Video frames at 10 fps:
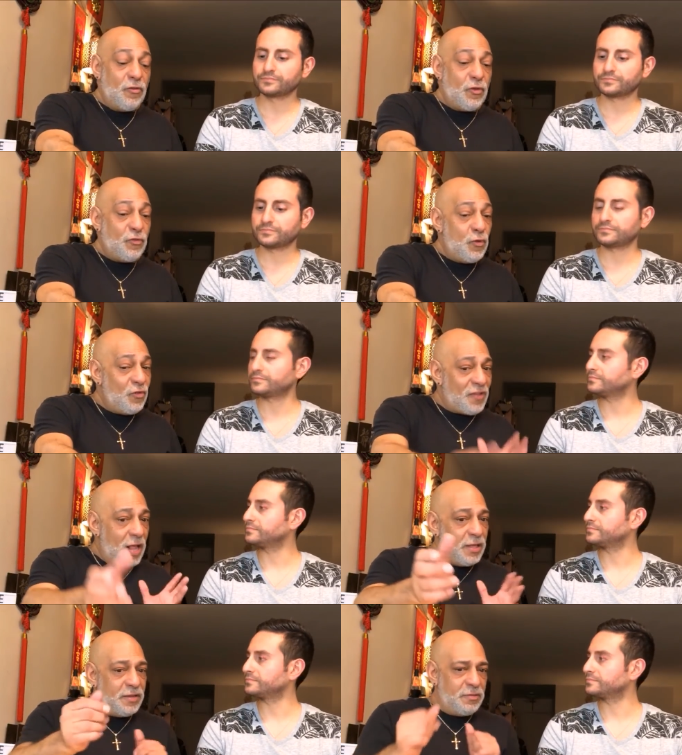Speaker 1: So two
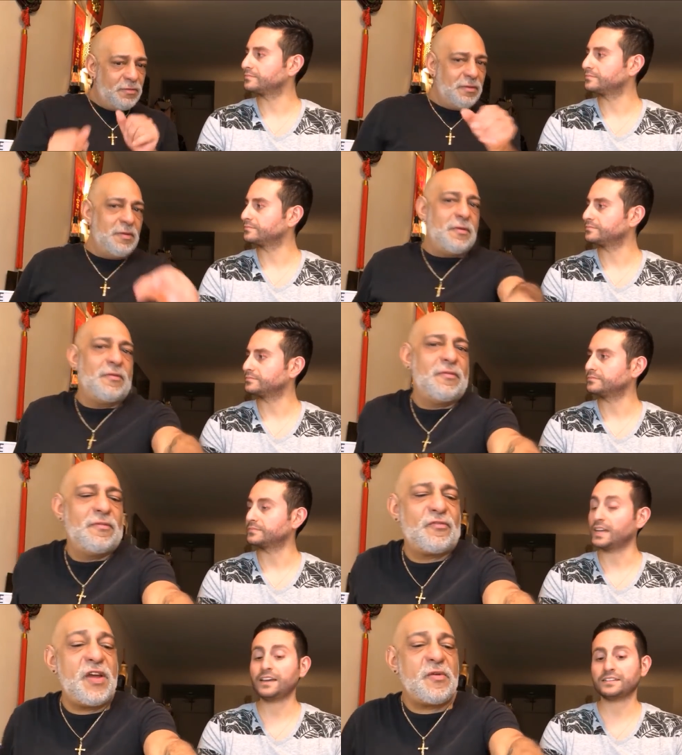solid
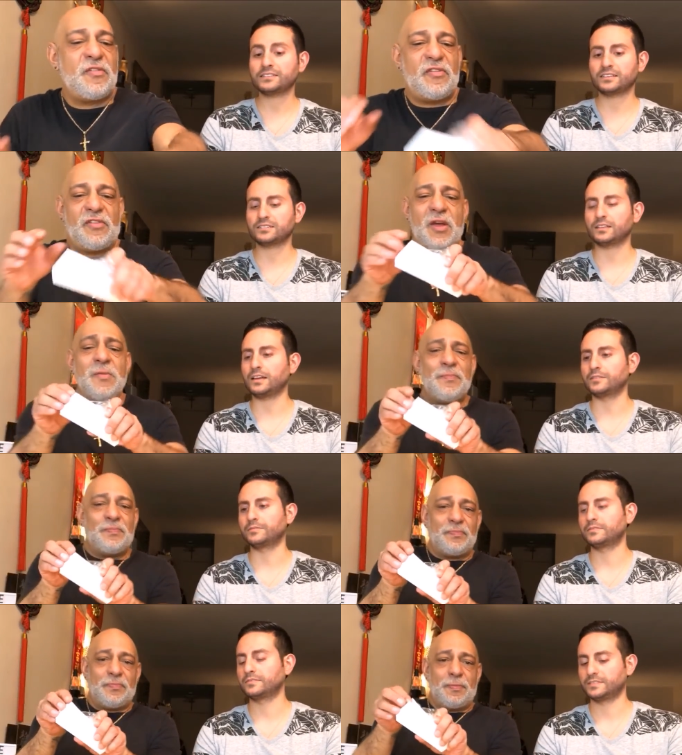
Speaker 2: yeah, fragrances there.
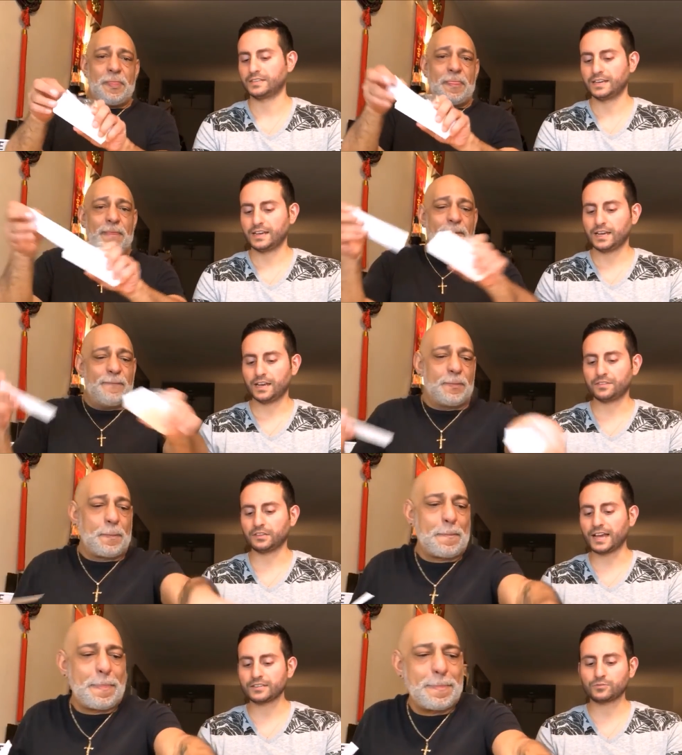And
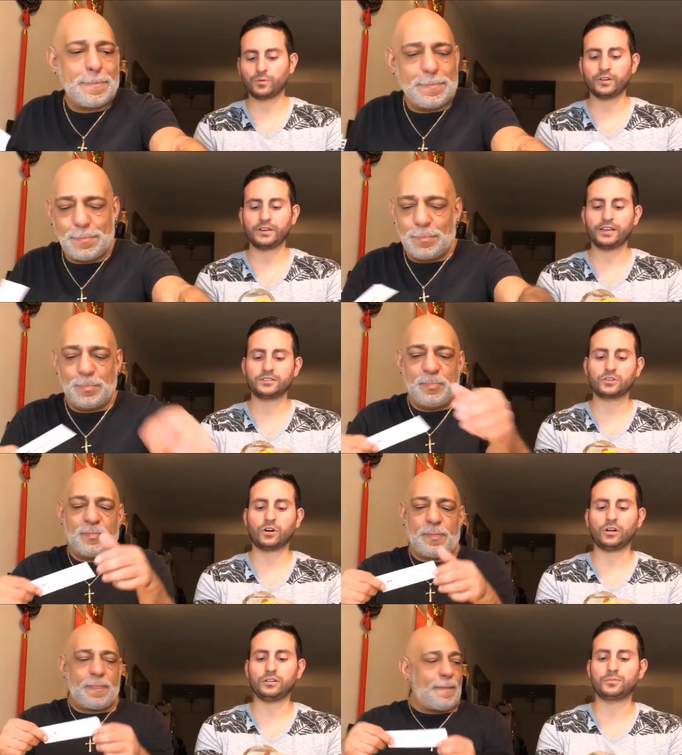the last one is
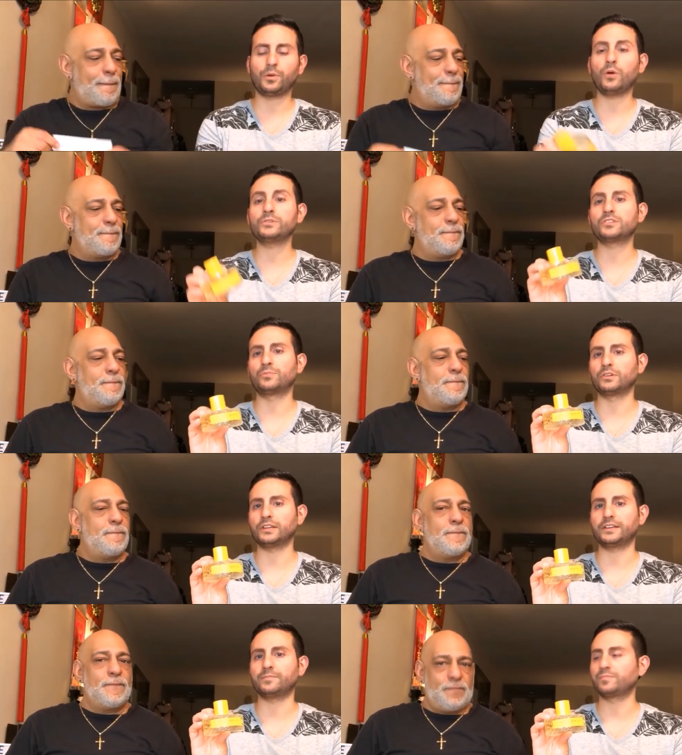called Poets of
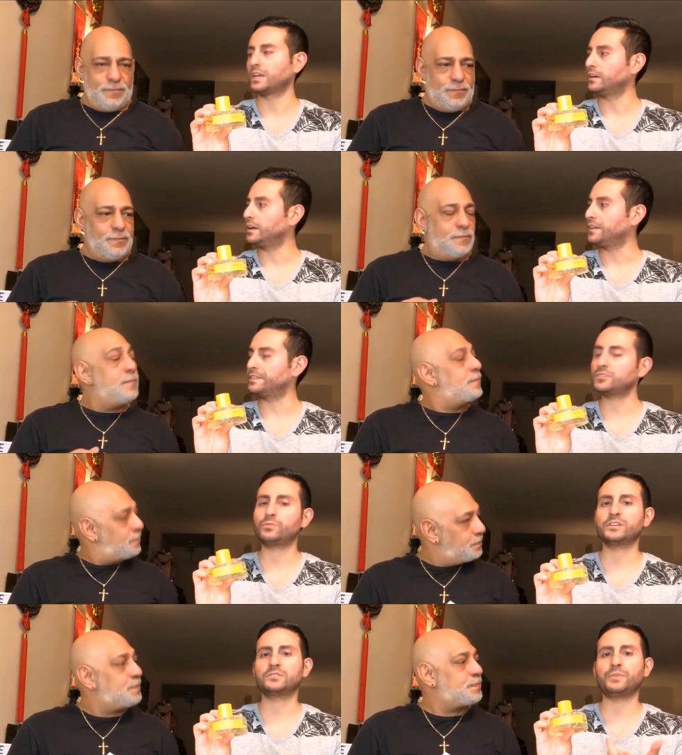Berlin, and
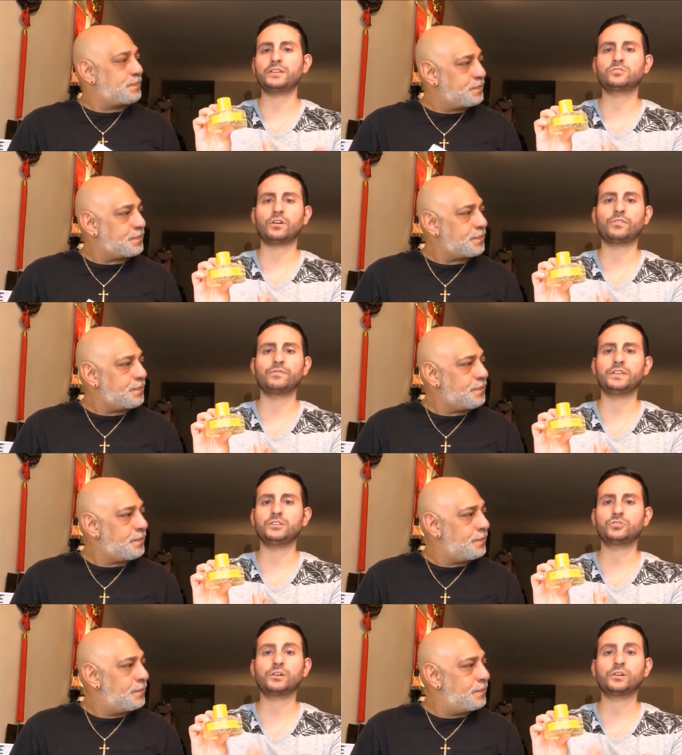this one is based off of the